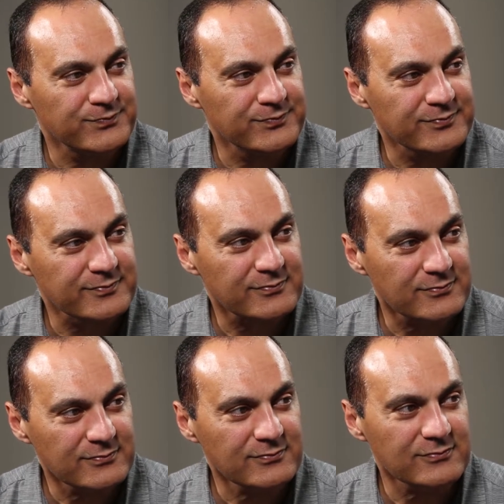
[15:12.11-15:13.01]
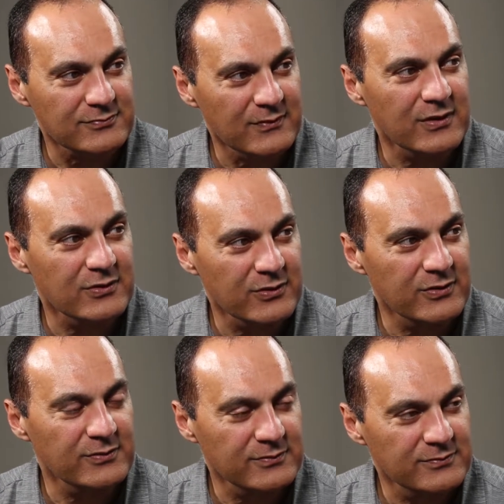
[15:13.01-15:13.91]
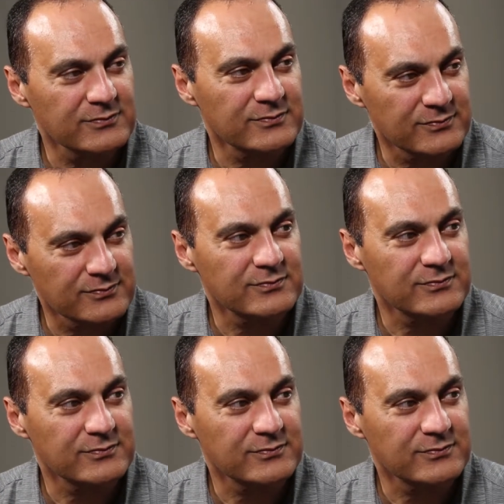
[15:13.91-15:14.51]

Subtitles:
about it as a company in a very large.